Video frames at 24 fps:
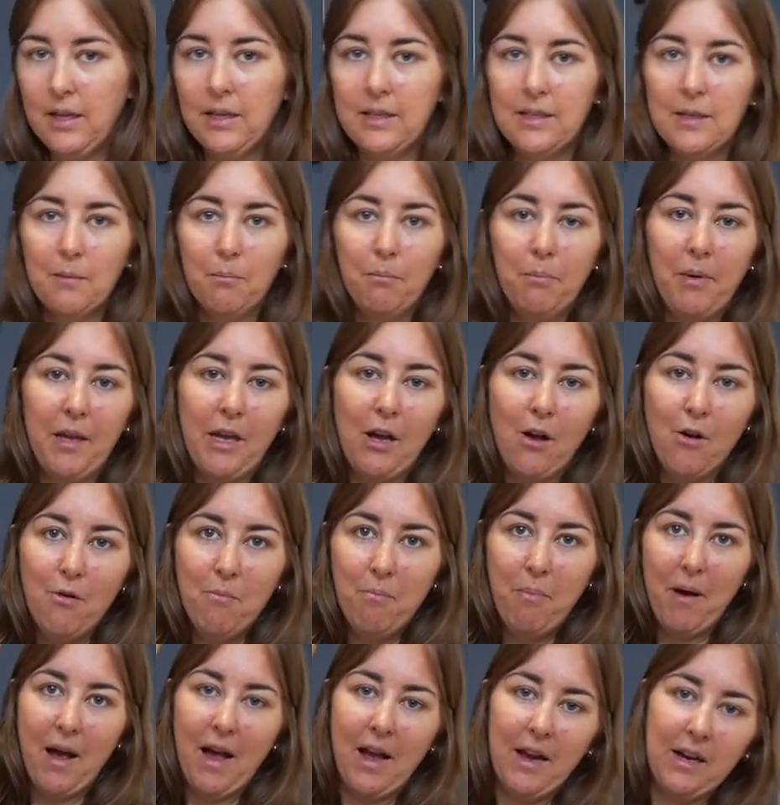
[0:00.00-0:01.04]
It's a big old
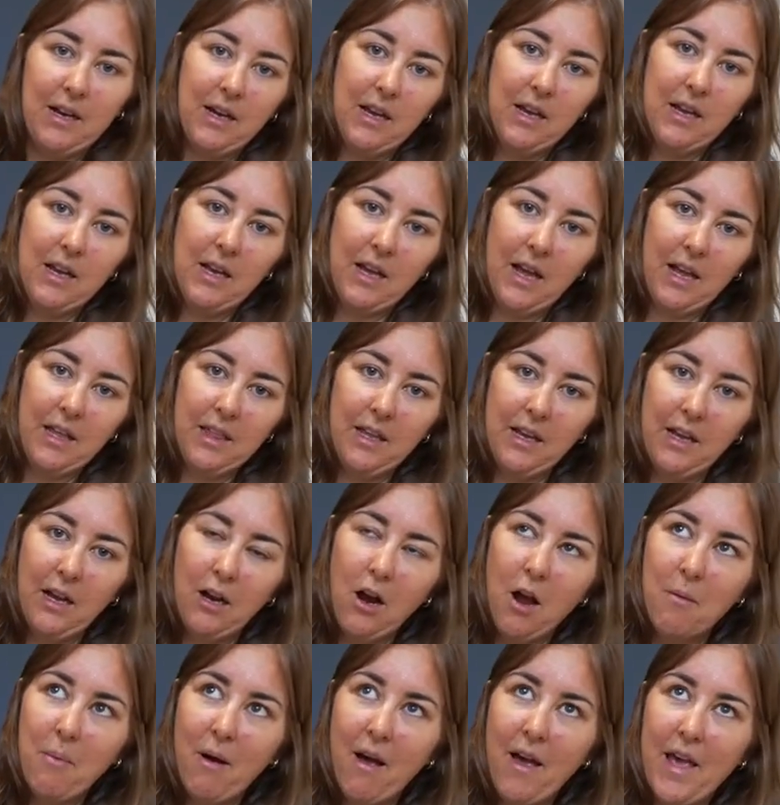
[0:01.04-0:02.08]
bag. I think I
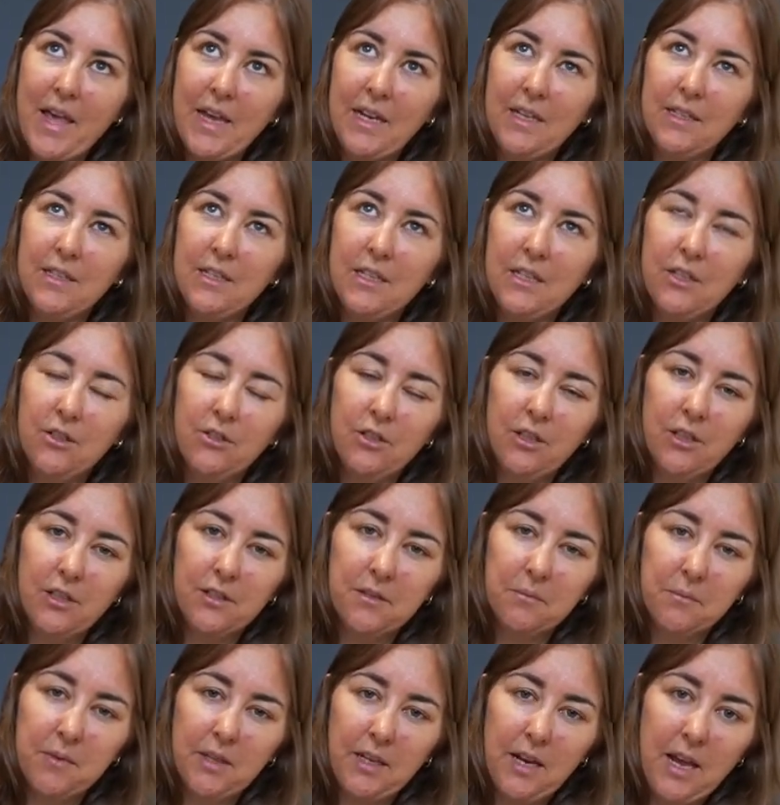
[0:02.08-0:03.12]
got about 8 t-shirts,
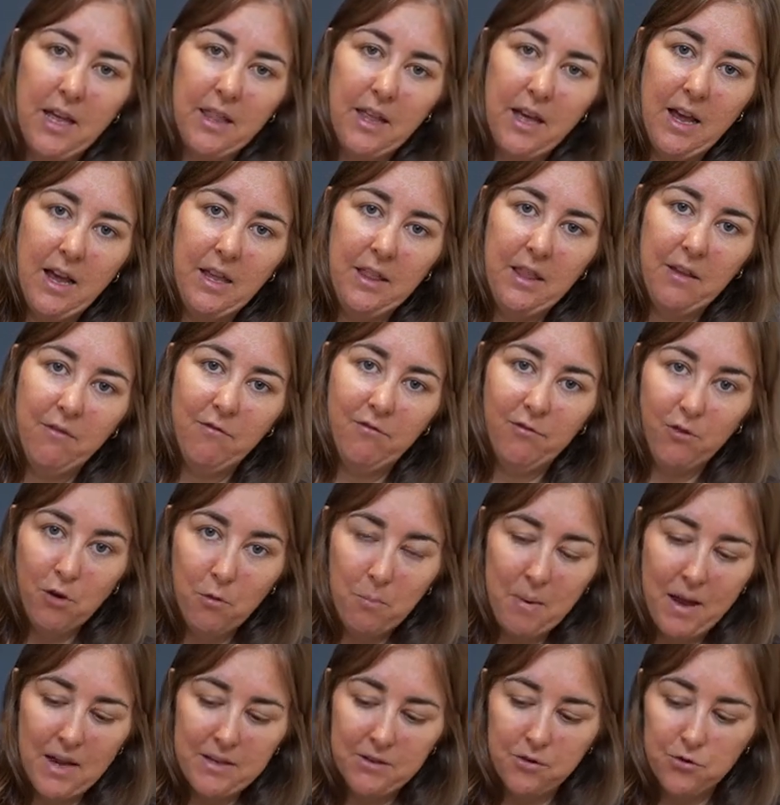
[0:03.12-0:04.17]
something like that, and then 4
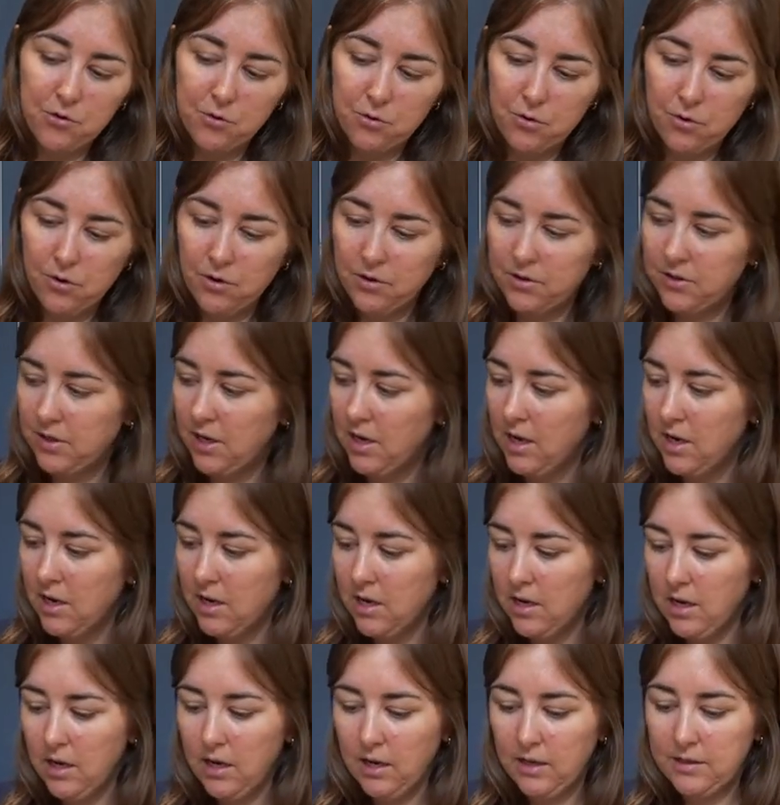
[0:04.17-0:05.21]
pairs of shorts.
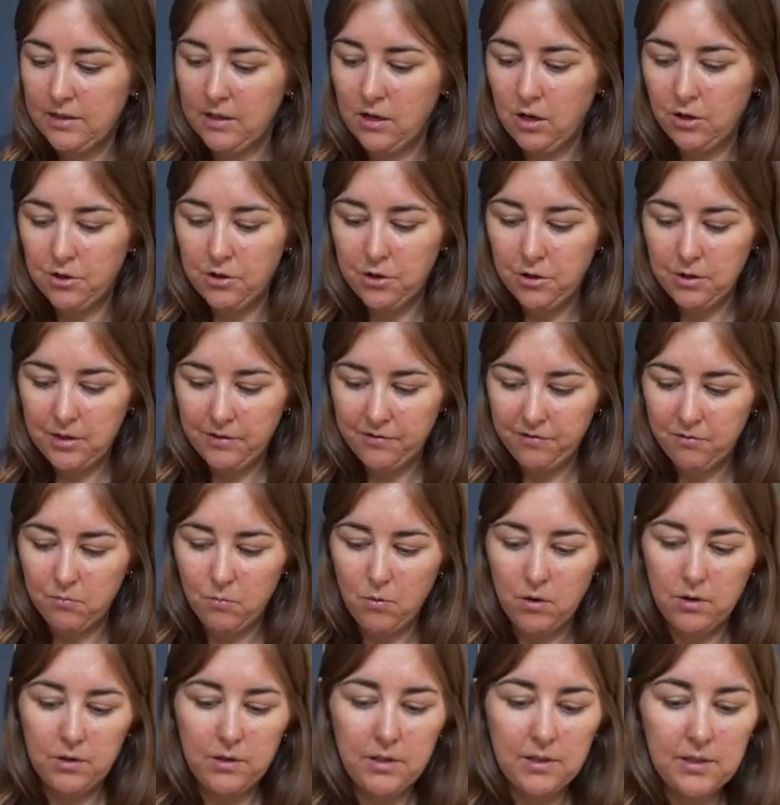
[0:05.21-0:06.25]
I got 2 different
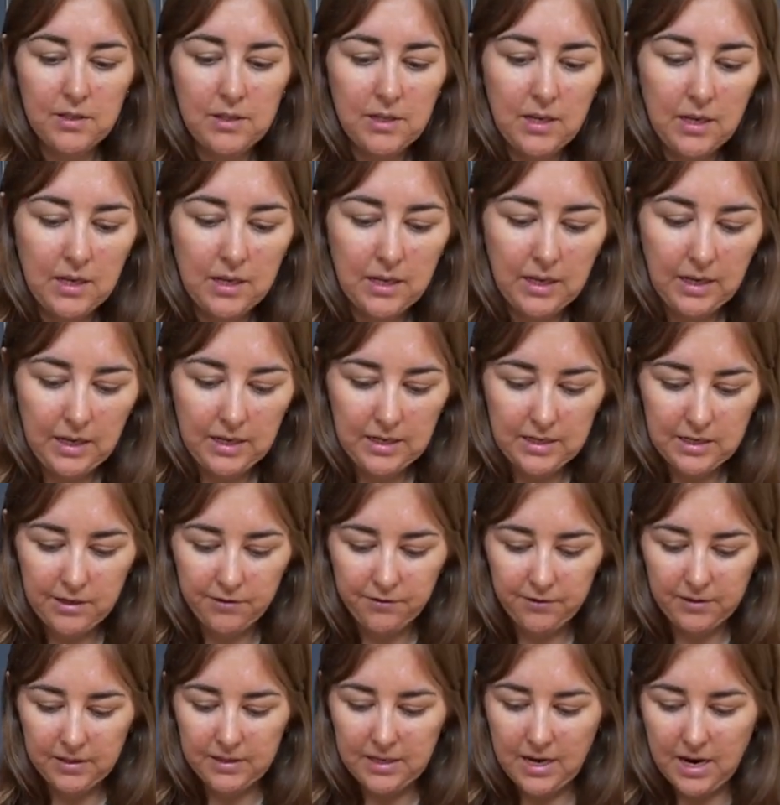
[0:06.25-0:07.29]
ones in
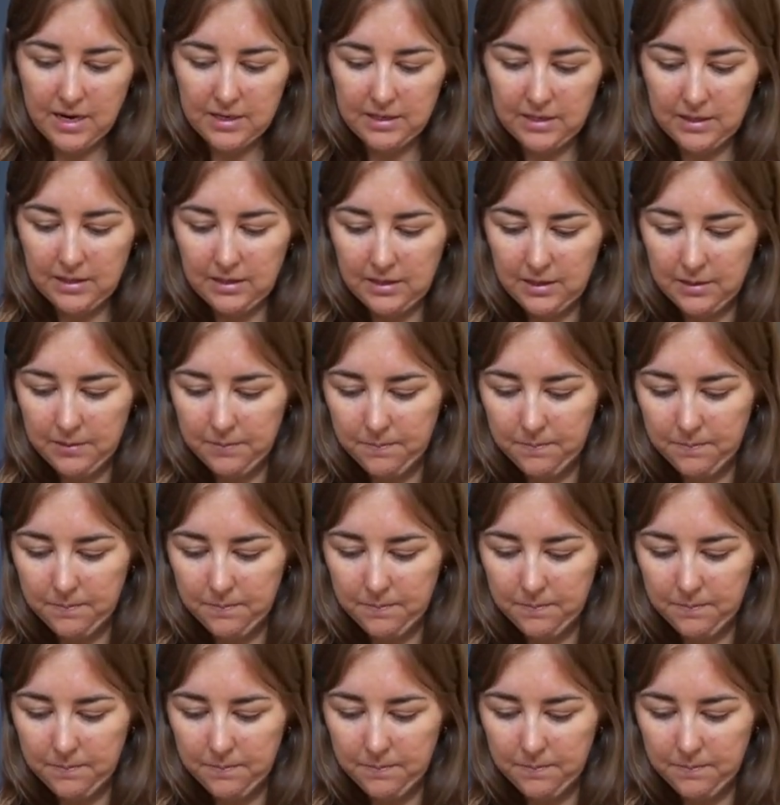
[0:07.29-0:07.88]
different sizes.